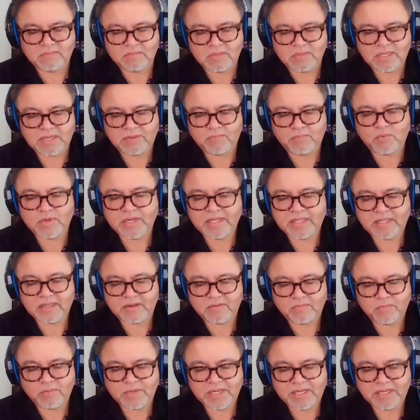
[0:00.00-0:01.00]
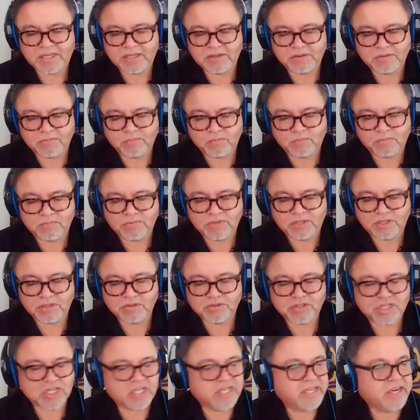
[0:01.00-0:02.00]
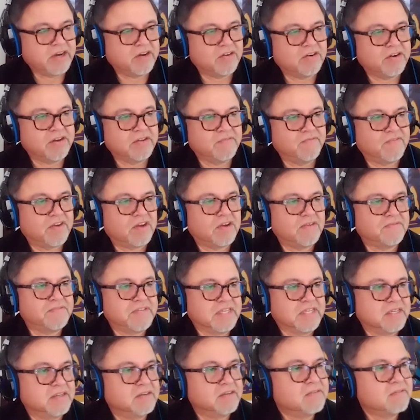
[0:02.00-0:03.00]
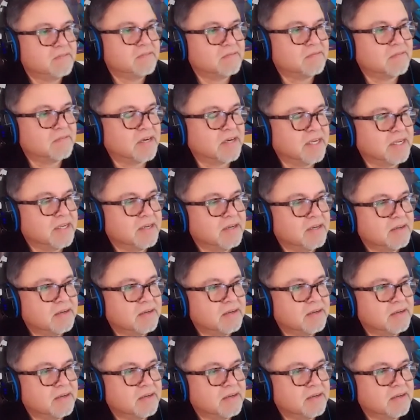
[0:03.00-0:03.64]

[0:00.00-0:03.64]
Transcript: And one that we usually aren't involved in, right?